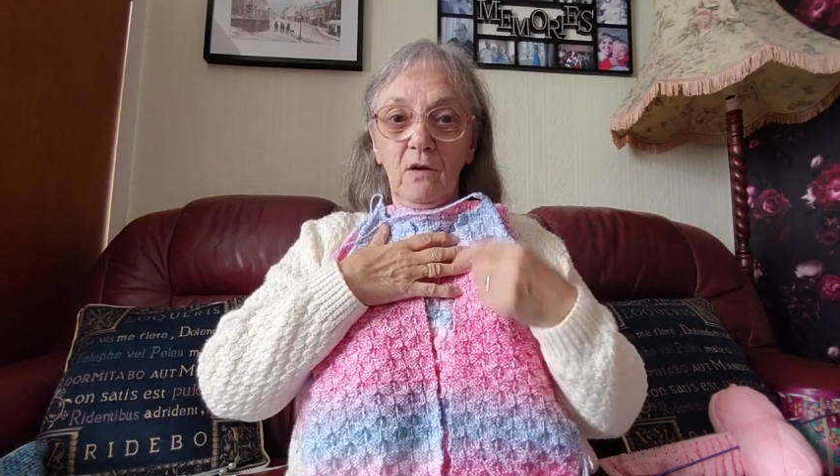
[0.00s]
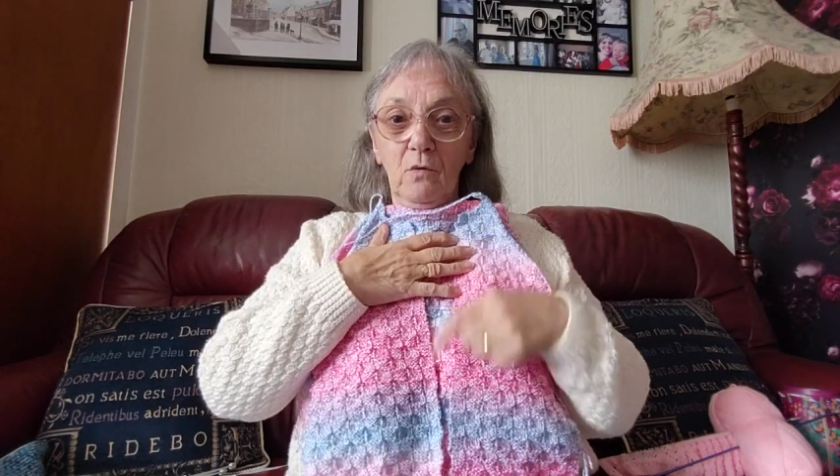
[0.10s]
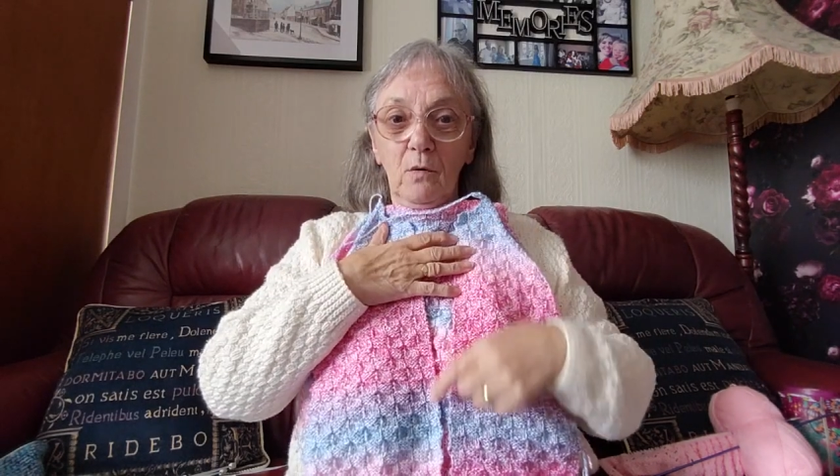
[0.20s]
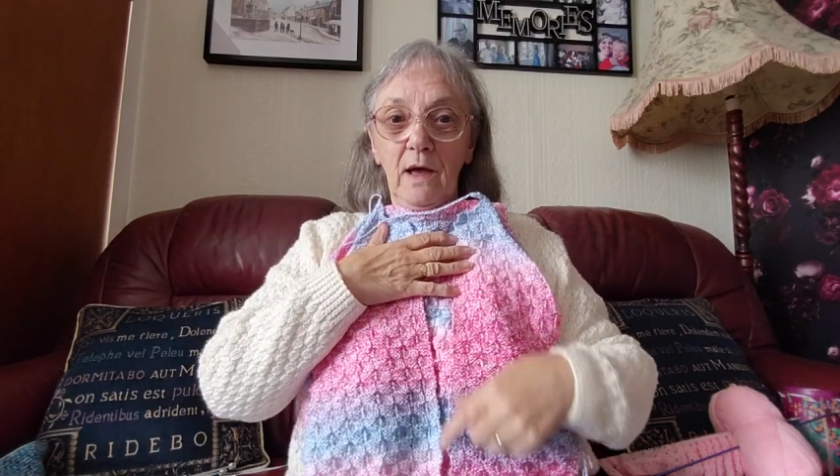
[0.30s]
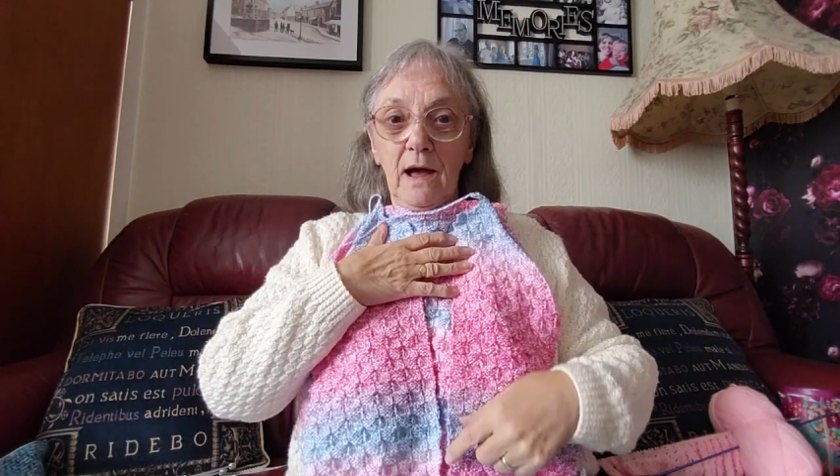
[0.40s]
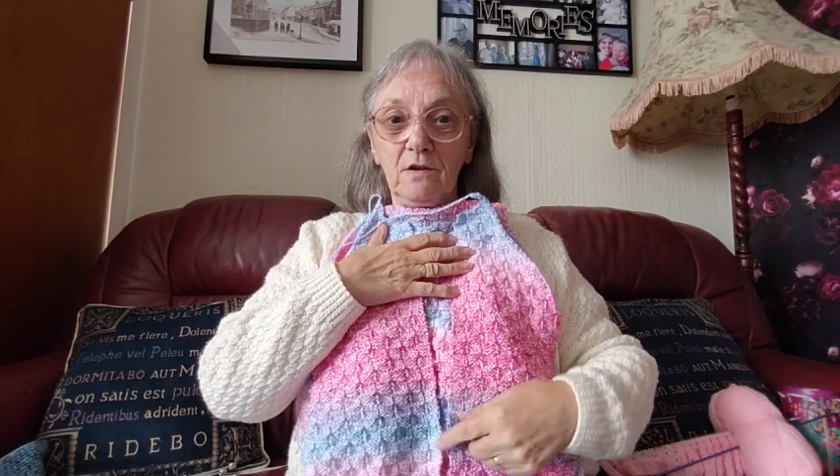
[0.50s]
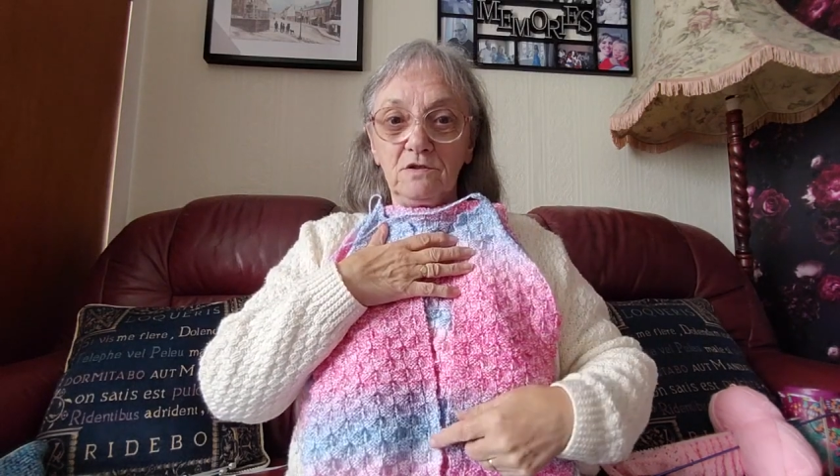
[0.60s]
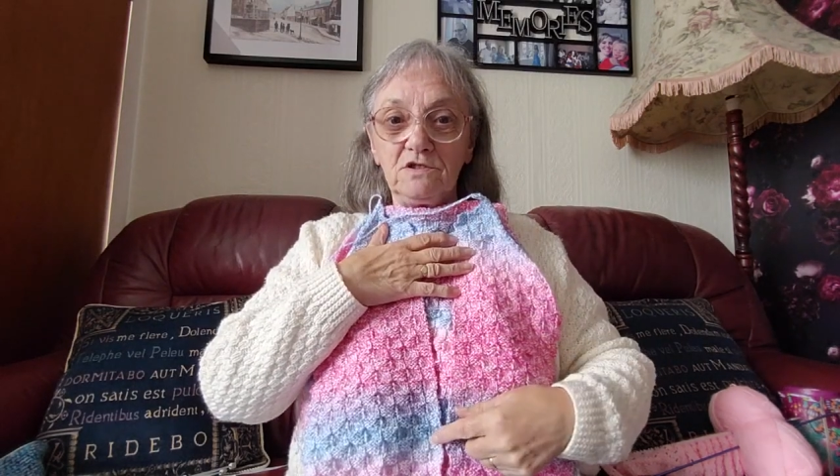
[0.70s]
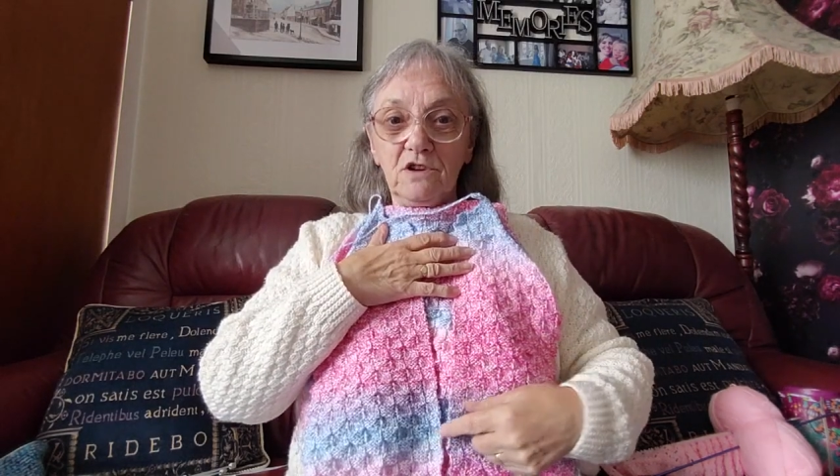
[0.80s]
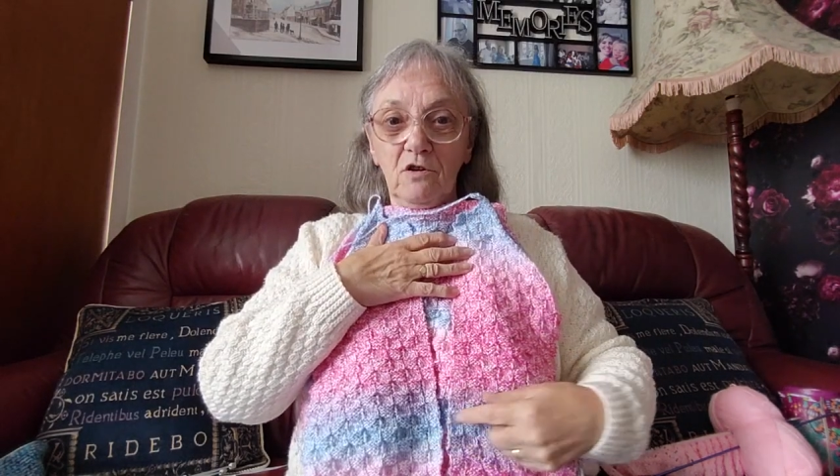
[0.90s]
out where I
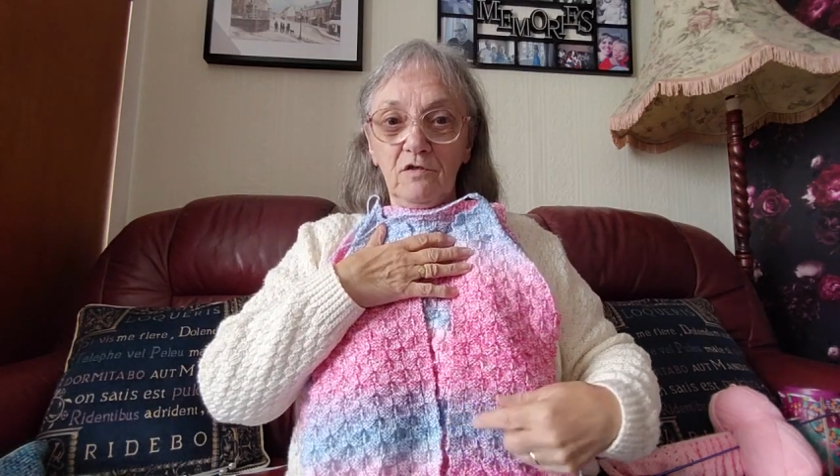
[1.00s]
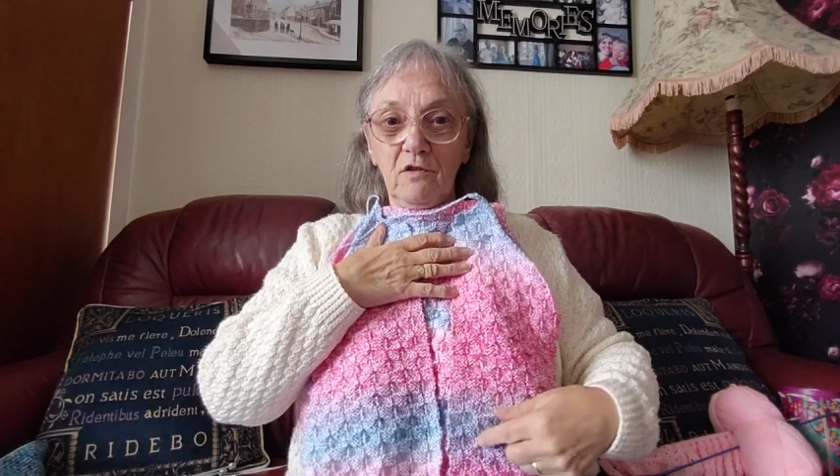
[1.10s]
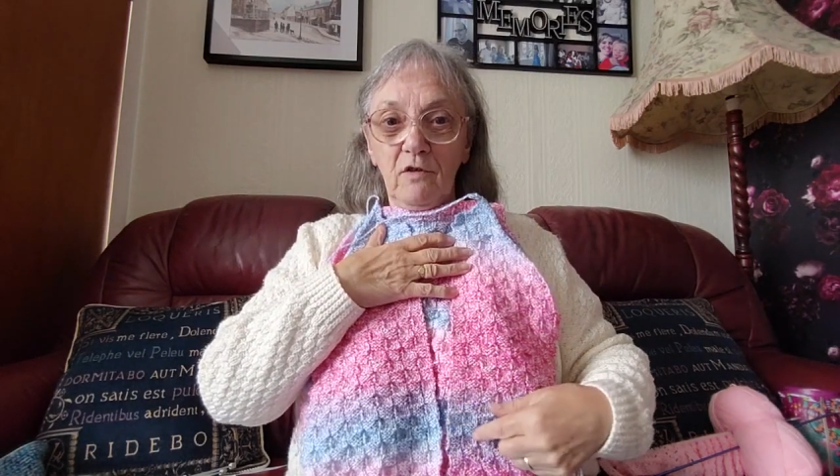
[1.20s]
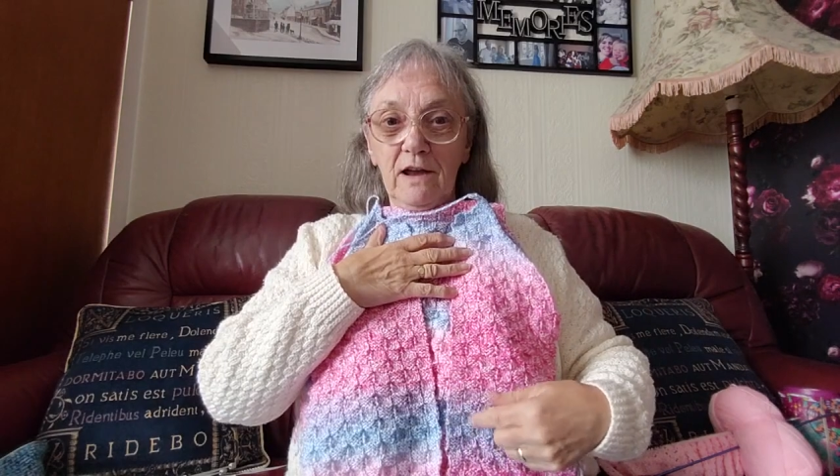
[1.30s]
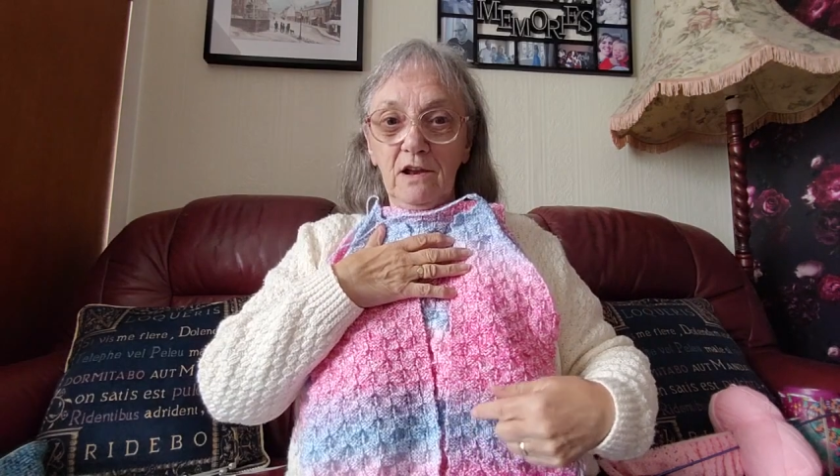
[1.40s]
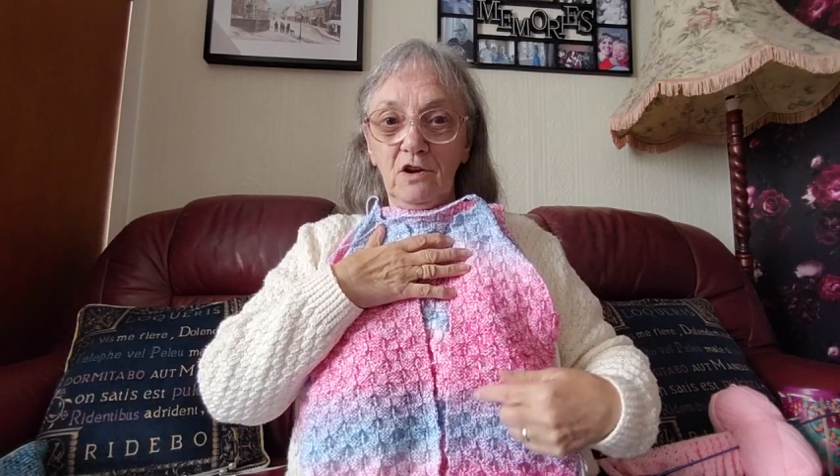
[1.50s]
could start the right